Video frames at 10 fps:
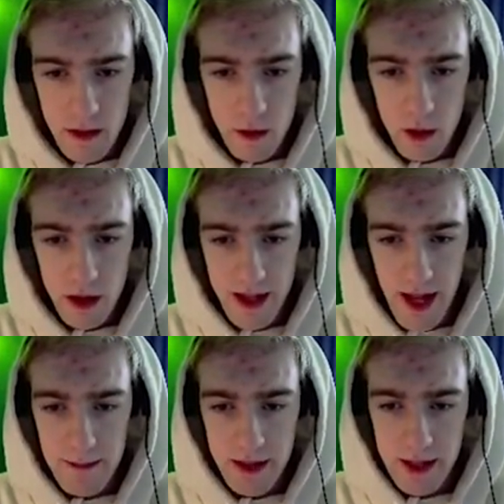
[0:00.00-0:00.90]
What
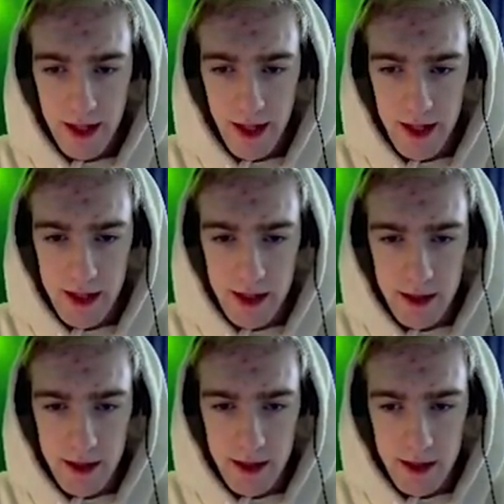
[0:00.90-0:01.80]
game? Link it.
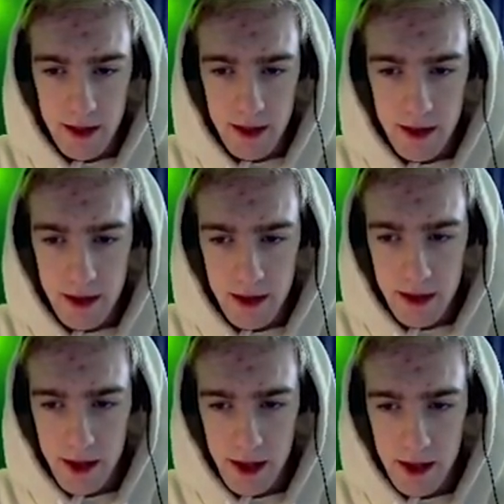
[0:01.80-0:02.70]

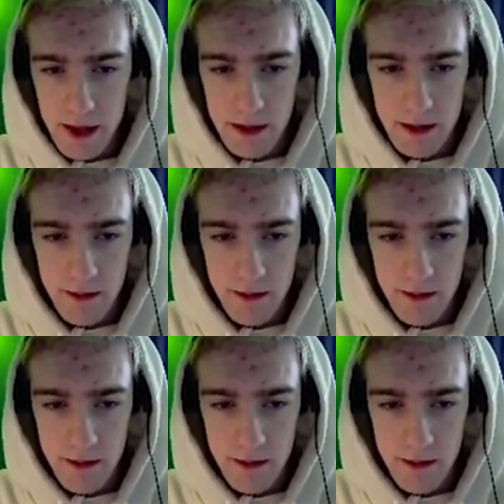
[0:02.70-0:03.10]
Yeah.